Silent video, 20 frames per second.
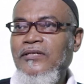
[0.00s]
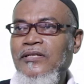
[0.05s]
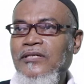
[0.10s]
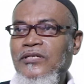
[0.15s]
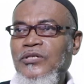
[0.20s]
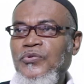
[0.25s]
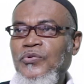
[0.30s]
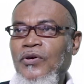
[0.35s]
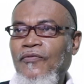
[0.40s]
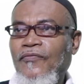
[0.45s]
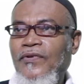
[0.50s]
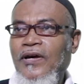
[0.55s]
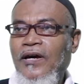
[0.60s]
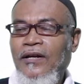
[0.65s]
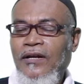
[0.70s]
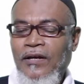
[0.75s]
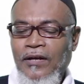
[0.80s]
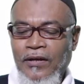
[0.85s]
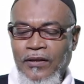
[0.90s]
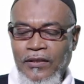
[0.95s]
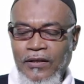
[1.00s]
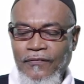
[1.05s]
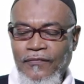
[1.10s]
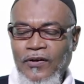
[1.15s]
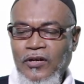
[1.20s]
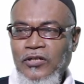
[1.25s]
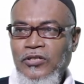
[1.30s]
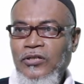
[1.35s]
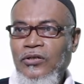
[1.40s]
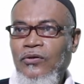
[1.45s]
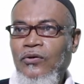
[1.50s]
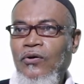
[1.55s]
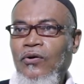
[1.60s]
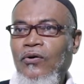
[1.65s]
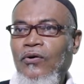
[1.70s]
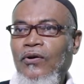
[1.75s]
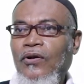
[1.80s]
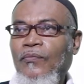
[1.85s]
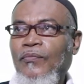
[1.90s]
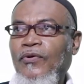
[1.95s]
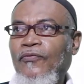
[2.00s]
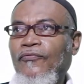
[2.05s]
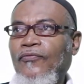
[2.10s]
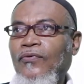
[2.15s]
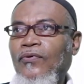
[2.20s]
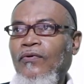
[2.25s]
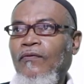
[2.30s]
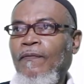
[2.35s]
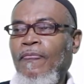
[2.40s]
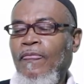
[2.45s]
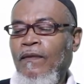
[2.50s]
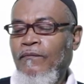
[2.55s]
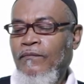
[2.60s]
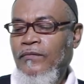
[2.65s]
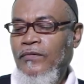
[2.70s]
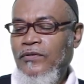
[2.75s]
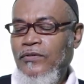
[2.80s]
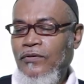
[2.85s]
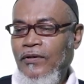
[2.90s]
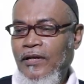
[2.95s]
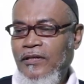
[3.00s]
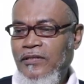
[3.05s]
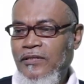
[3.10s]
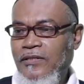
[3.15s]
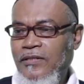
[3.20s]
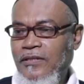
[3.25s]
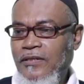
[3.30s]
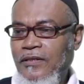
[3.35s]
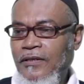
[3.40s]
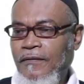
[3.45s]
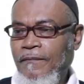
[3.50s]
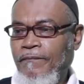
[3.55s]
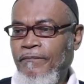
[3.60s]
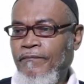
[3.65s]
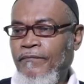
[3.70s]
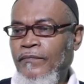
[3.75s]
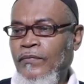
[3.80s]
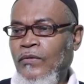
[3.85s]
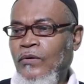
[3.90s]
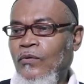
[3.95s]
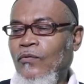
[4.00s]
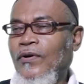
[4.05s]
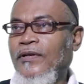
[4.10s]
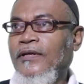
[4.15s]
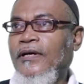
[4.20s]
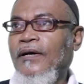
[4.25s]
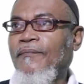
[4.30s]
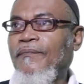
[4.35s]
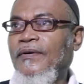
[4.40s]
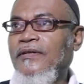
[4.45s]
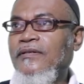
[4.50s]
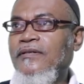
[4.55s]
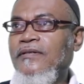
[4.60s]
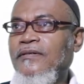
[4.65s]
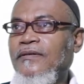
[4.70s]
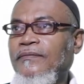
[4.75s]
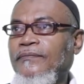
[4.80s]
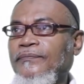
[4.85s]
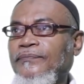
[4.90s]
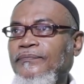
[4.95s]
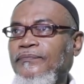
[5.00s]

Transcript: since we have done the function call before. So let's see what happens.